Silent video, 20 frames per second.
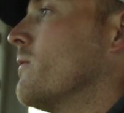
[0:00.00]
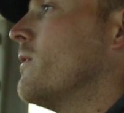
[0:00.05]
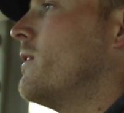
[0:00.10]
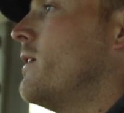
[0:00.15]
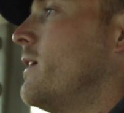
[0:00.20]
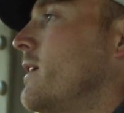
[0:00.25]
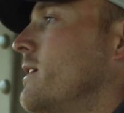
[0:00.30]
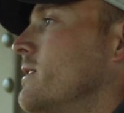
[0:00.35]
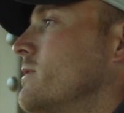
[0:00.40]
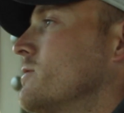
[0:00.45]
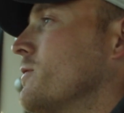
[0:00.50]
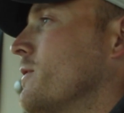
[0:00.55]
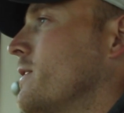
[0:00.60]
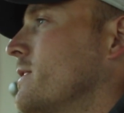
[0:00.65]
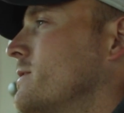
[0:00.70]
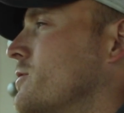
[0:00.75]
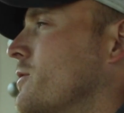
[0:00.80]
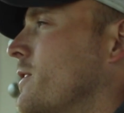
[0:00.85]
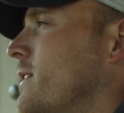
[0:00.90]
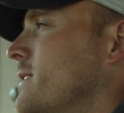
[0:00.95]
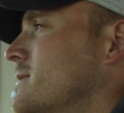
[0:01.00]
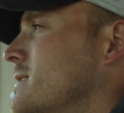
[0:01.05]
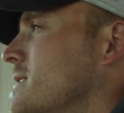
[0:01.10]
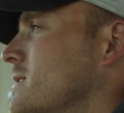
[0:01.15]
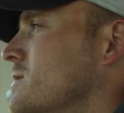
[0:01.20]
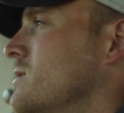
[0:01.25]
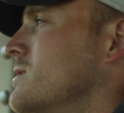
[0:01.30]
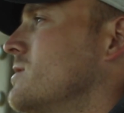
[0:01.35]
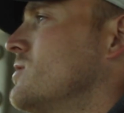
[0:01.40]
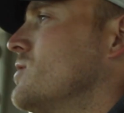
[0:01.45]
are running into a
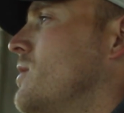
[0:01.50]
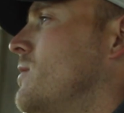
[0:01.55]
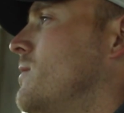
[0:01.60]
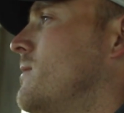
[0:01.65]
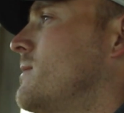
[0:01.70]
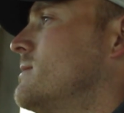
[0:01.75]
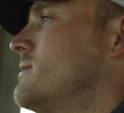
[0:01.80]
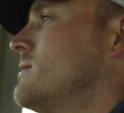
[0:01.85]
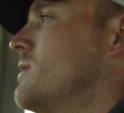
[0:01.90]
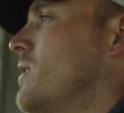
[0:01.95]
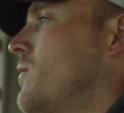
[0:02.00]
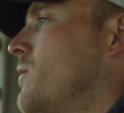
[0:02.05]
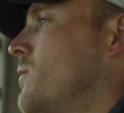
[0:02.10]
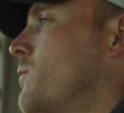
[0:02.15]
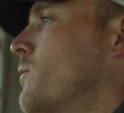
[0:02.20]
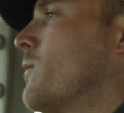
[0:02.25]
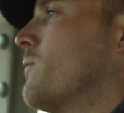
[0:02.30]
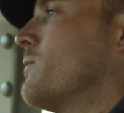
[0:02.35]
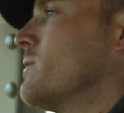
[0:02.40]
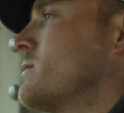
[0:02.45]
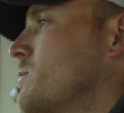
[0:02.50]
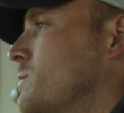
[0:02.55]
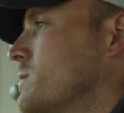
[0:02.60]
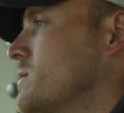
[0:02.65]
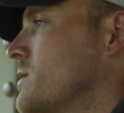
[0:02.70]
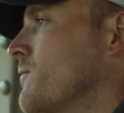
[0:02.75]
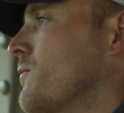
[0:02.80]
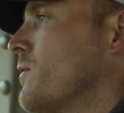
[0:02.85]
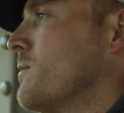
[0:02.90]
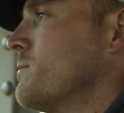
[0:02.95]
transition zone where we're
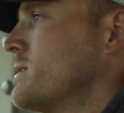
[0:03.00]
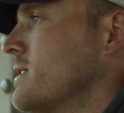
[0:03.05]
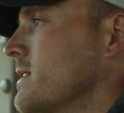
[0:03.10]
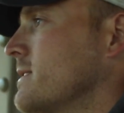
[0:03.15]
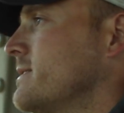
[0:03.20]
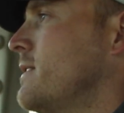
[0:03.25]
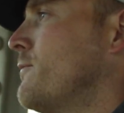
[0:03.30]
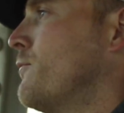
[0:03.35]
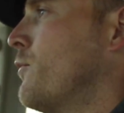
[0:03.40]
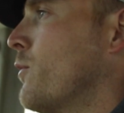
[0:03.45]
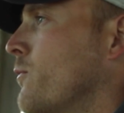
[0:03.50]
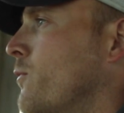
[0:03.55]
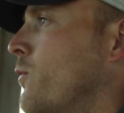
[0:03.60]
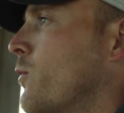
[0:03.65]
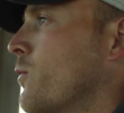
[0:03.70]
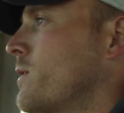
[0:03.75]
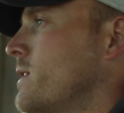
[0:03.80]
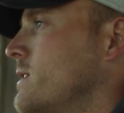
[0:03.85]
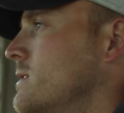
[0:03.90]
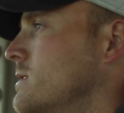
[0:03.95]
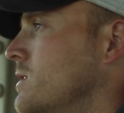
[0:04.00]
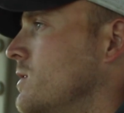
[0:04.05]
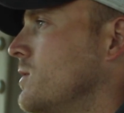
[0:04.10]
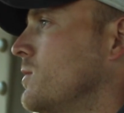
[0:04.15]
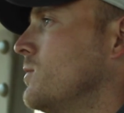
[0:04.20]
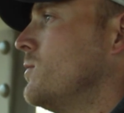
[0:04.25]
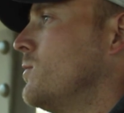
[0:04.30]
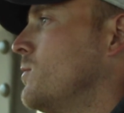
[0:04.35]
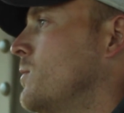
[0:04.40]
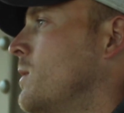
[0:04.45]
switching from
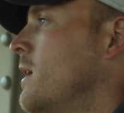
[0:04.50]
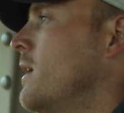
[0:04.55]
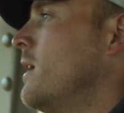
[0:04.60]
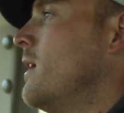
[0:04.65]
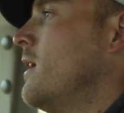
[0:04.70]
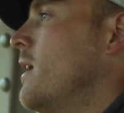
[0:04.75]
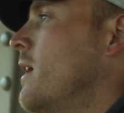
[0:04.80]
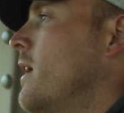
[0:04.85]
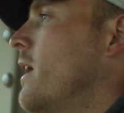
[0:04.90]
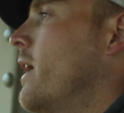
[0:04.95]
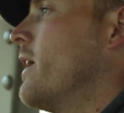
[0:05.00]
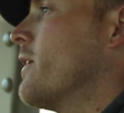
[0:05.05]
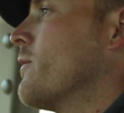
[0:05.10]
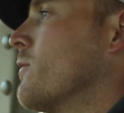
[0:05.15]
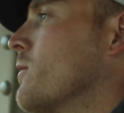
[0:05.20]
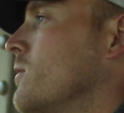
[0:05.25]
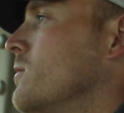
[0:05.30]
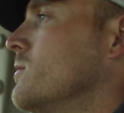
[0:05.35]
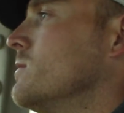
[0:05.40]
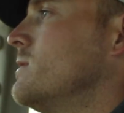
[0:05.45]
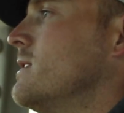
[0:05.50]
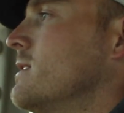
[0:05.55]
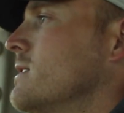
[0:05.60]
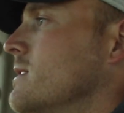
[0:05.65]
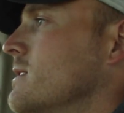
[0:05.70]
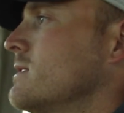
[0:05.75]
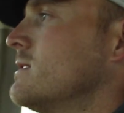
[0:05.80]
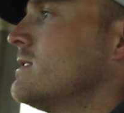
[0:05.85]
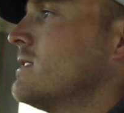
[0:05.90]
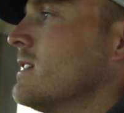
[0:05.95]
6442 AgriGold
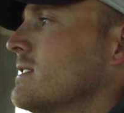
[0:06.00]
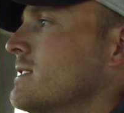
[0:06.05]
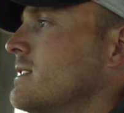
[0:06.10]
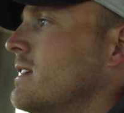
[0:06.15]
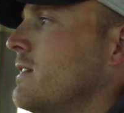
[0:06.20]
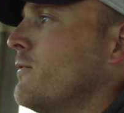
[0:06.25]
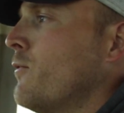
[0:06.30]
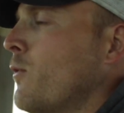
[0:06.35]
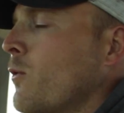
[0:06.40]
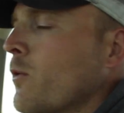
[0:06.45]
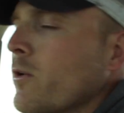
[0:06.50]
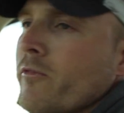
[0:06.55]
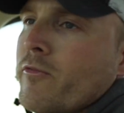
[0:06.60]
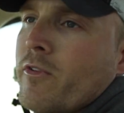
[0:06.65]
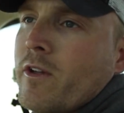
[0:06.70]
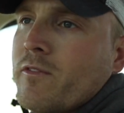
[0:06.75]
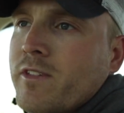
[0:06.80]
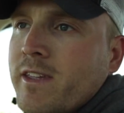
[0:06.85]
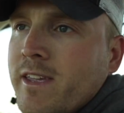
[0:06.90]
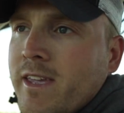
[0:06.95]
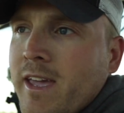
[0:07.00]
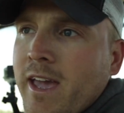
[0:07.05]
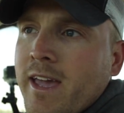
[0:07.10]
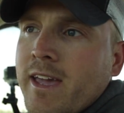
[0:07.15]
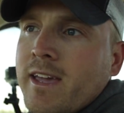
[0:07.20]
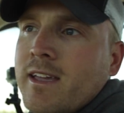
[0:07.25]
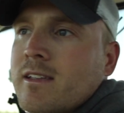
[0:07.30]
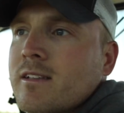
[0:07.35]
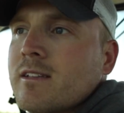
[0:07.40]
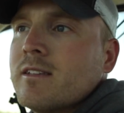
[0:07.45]
to
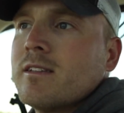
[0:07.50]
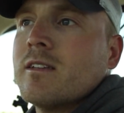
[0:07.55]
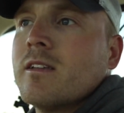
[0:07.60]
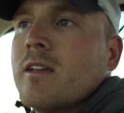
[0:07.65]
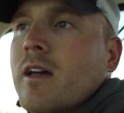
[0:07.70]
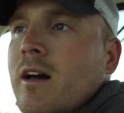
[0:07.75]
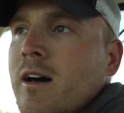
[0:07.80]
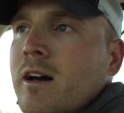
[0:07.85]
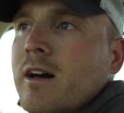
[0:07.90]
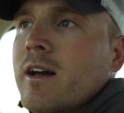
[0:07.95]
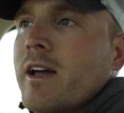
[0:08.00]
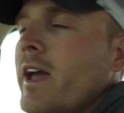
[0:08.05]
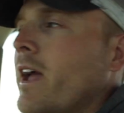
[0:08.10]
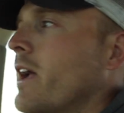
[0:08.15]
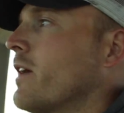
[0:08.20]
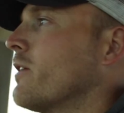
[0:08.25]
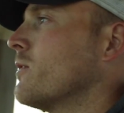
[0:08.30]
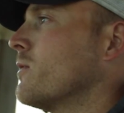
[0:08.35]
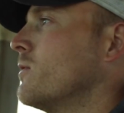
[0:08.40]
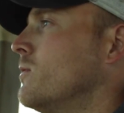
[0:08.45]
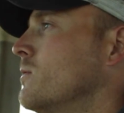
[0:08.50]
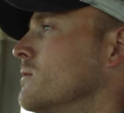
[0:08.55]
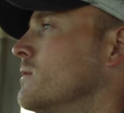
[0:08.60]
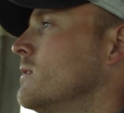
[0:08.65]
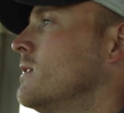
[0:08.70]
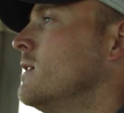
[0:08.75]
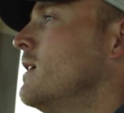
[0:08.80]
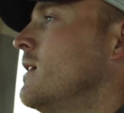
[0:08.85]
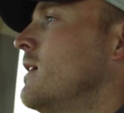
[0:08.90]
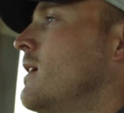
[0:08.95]
6458 AgriGold.
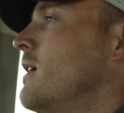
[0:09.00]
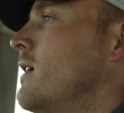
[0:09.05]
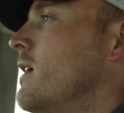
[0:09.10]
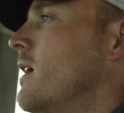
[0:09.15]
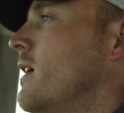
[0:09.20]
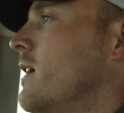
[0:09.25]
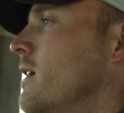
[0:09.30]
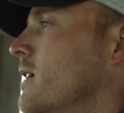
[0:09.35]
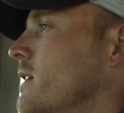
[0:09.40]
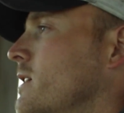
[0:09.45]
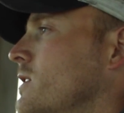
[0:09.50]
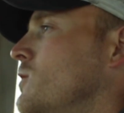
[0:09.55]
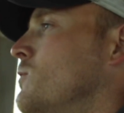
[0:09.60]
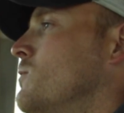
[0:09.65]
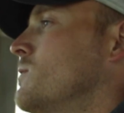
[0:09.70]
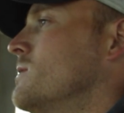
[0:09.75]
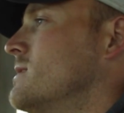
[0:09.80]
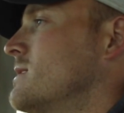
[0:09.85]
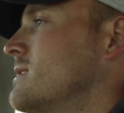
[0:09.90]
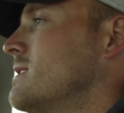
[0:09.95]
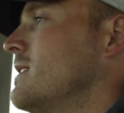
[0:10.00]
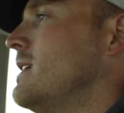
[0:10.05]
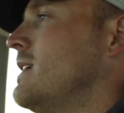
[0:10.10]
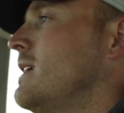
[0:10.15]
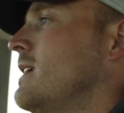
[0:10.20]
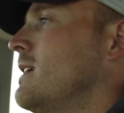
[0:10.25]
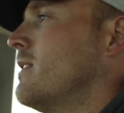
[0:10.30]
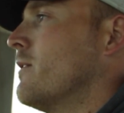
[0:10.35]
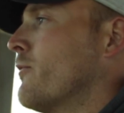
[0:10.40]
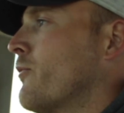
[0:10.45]
You would
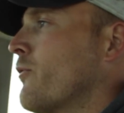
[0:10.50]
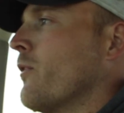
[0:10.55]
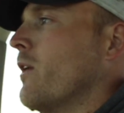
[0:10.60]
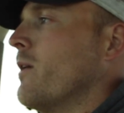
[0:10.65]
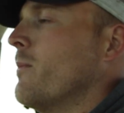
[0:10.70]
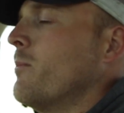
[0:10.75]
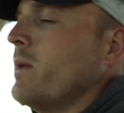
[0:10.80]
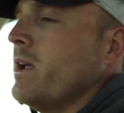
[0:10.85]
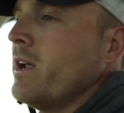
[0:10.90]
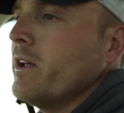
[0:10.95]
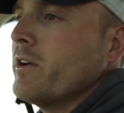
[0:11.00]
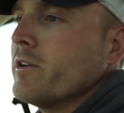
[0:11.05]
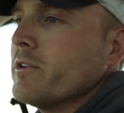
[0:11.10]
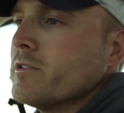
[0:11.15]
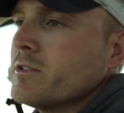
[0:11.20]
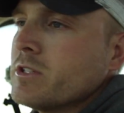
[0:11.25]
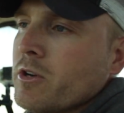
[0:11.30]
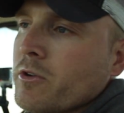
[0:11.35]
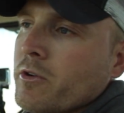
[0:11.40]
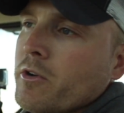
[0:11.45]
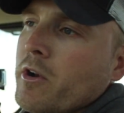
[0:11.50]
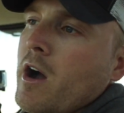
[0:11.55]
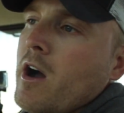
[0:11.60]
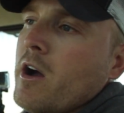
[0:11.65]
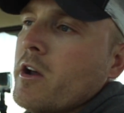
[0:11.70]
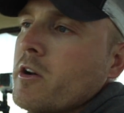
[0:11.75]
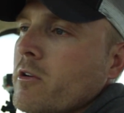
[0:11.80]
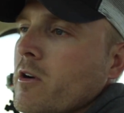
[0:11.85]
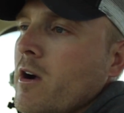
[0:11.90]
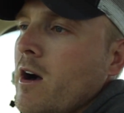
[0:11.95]
see the front meter turn
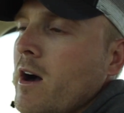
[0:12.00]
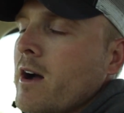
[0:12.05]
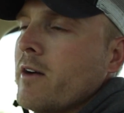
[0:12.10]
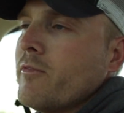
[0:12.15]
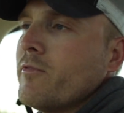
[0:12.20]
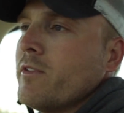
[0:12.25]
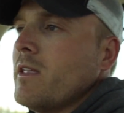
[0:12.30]
on or off